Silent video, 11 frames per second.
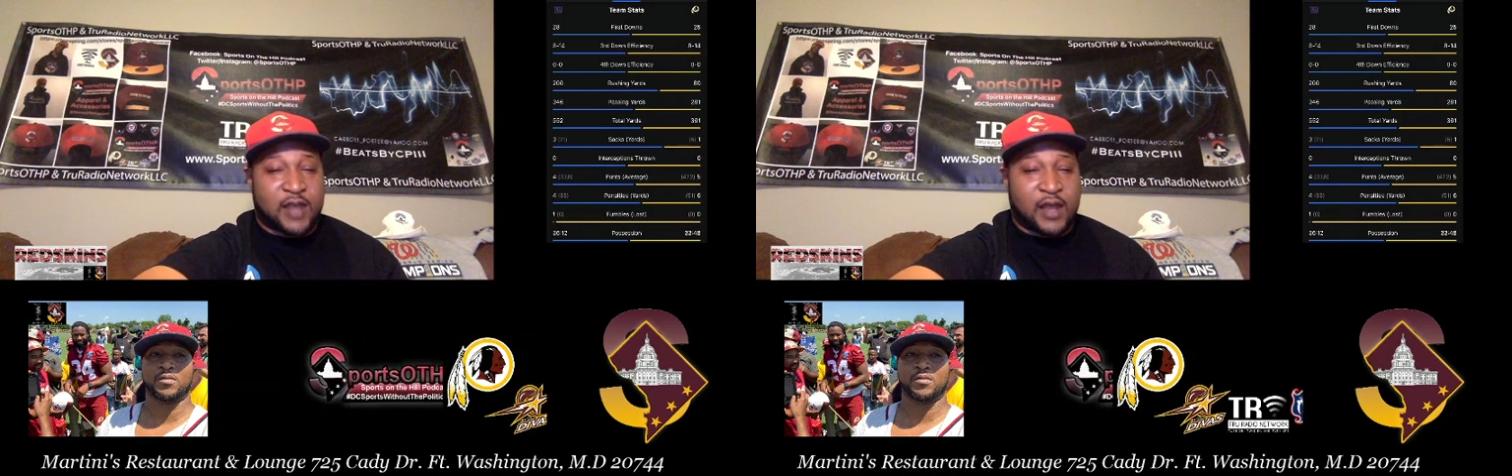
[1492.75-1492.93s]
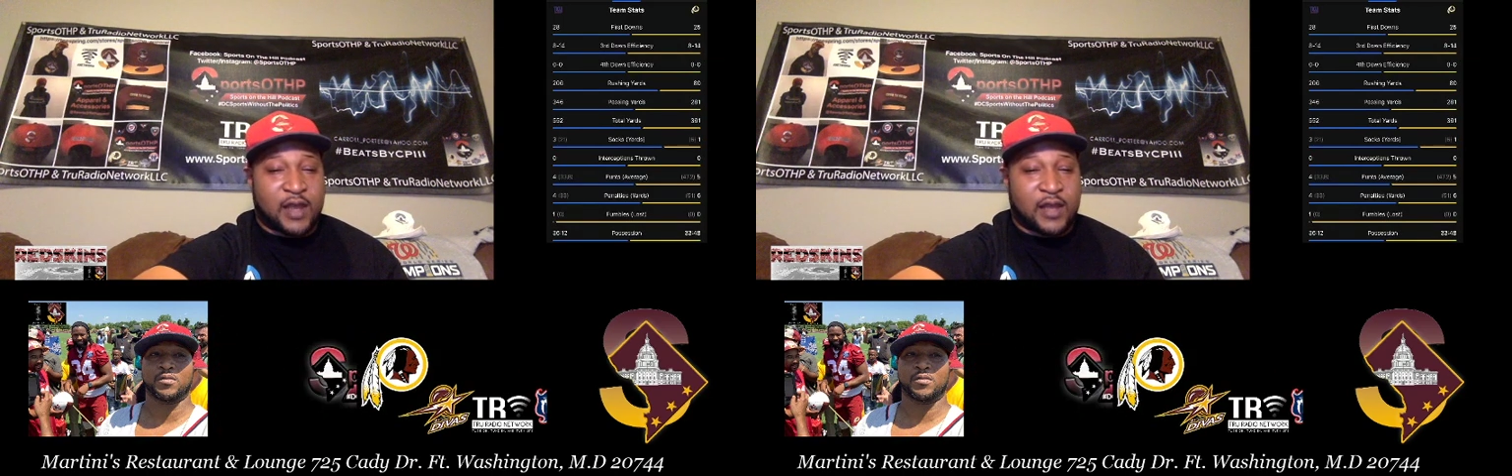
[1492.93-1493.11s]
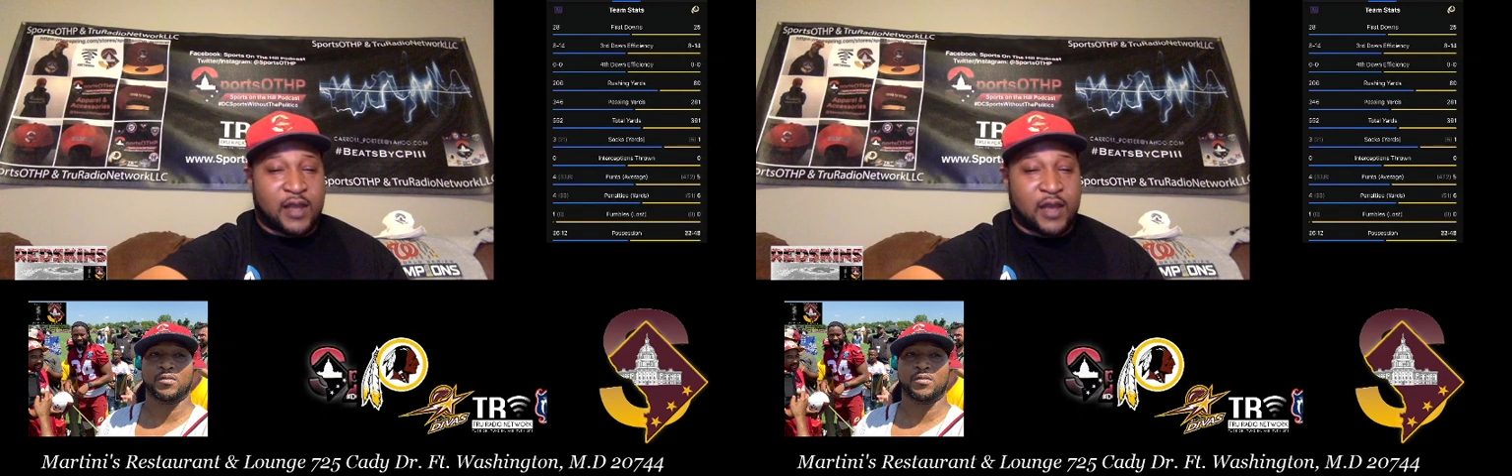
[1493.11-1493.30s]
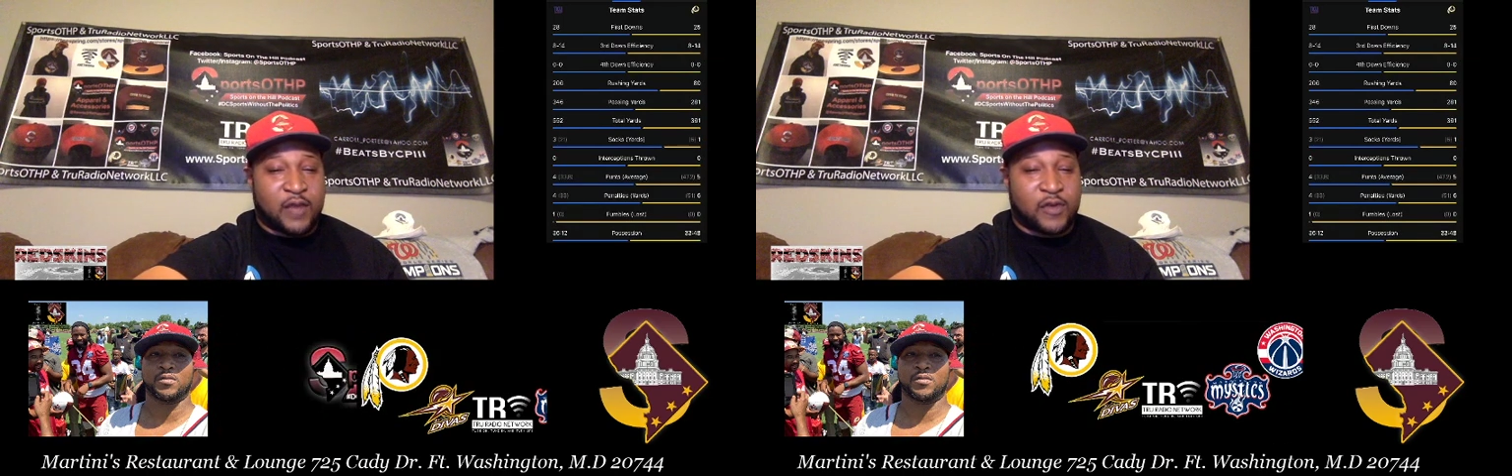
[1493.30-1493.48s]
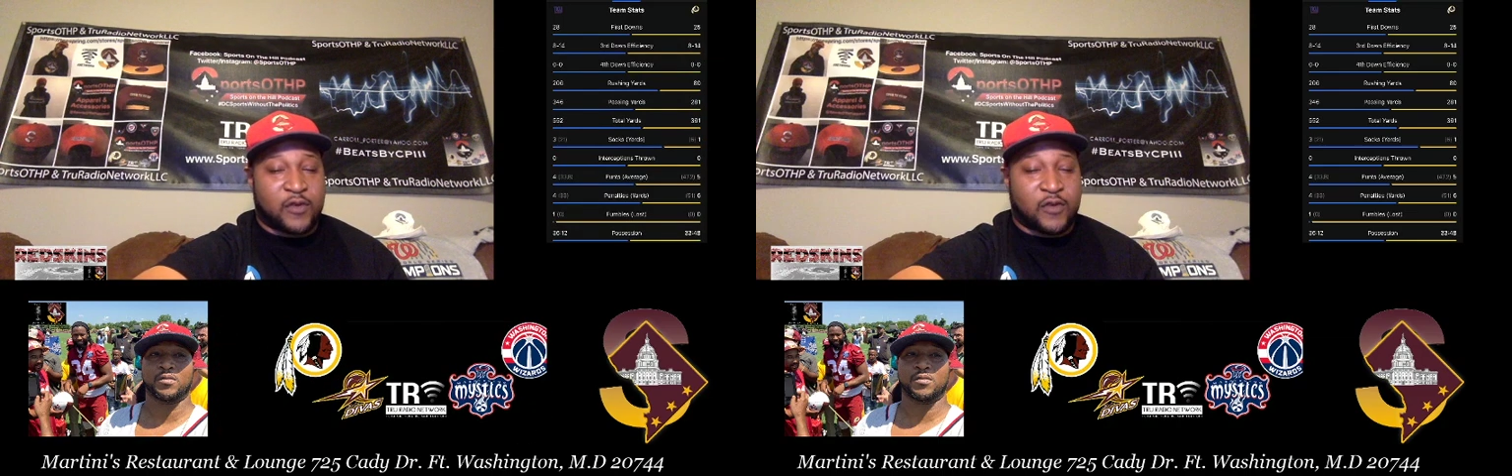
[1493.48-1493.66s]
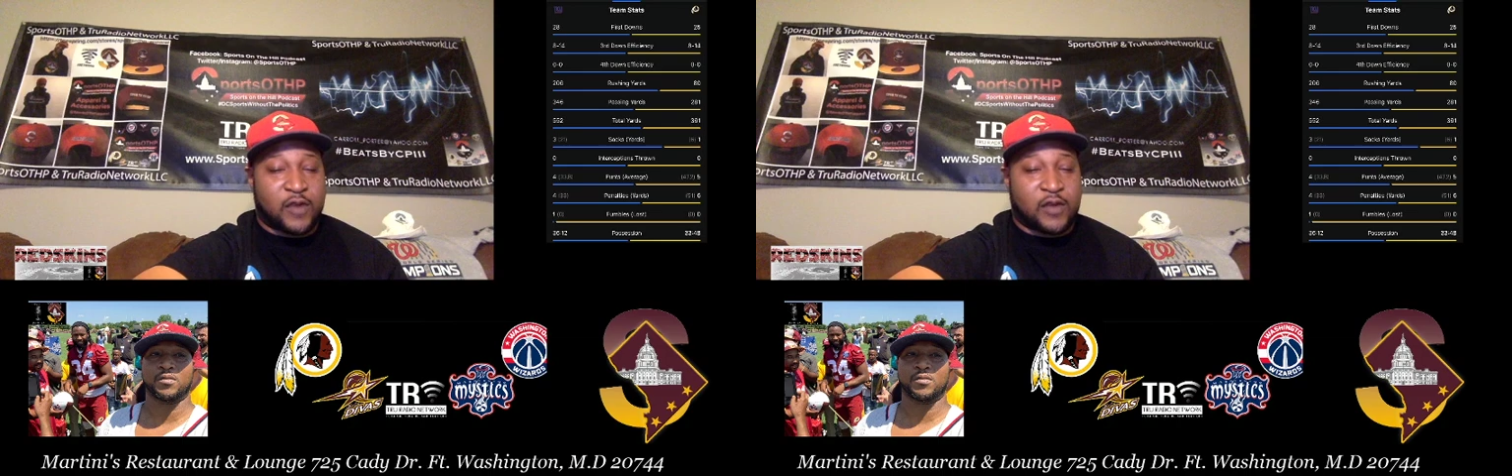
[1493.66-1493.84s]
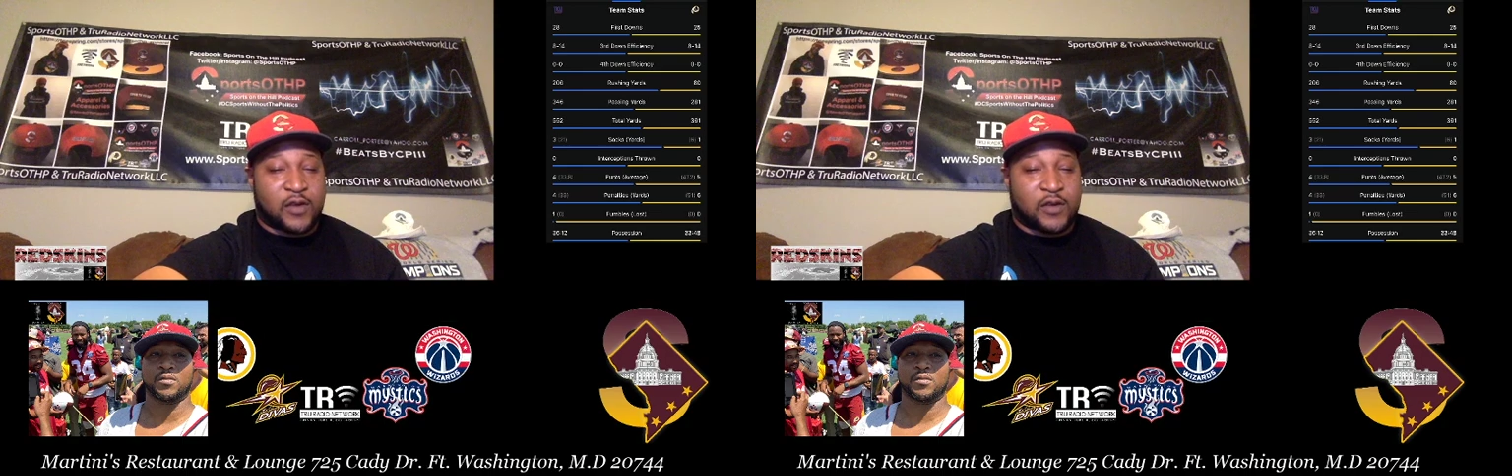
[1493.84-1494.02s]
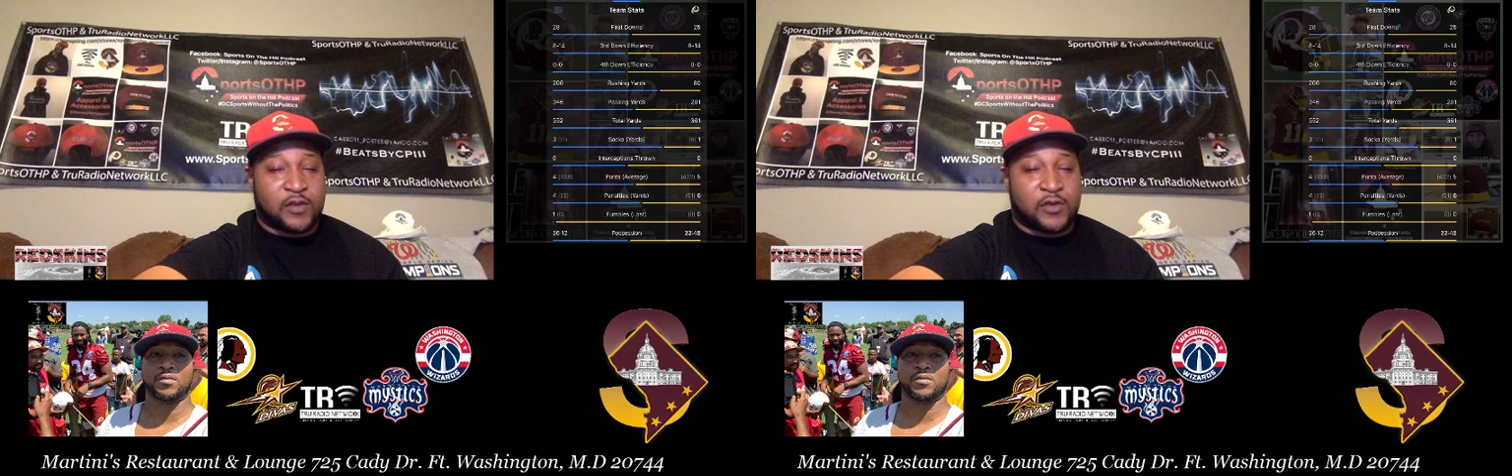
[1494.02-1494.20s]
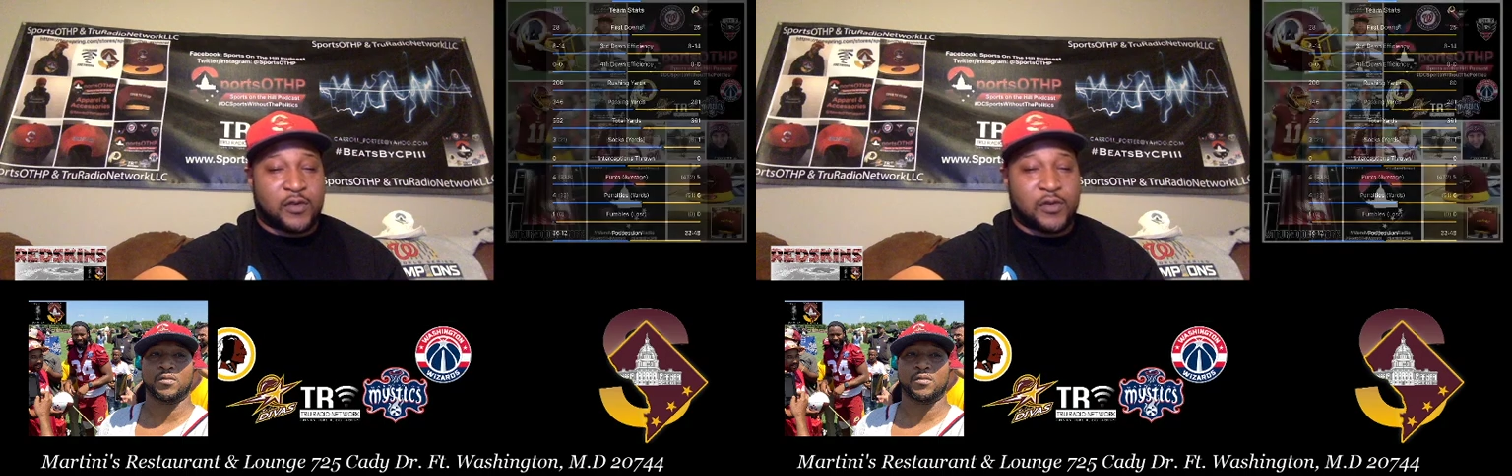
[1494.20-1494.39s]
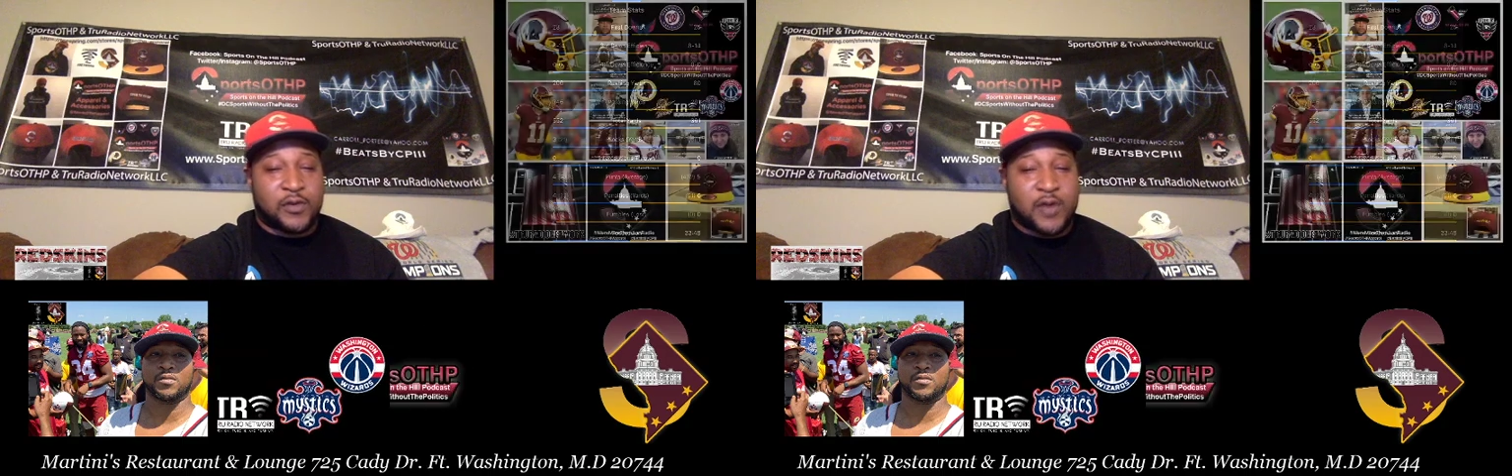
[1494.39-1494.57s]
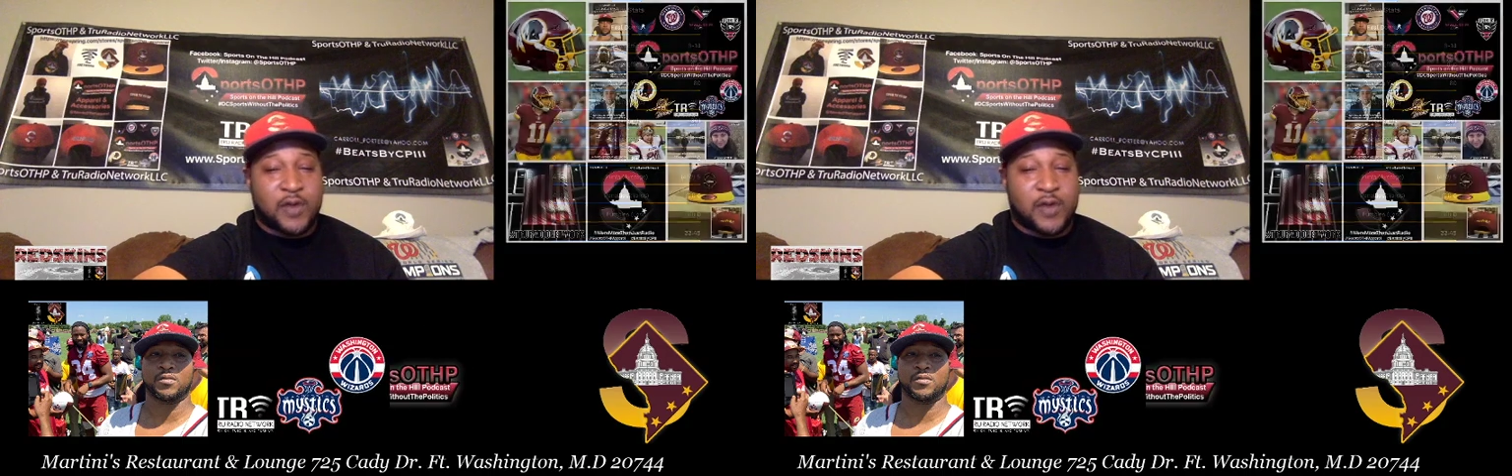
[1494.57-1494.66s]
I got that one correct also.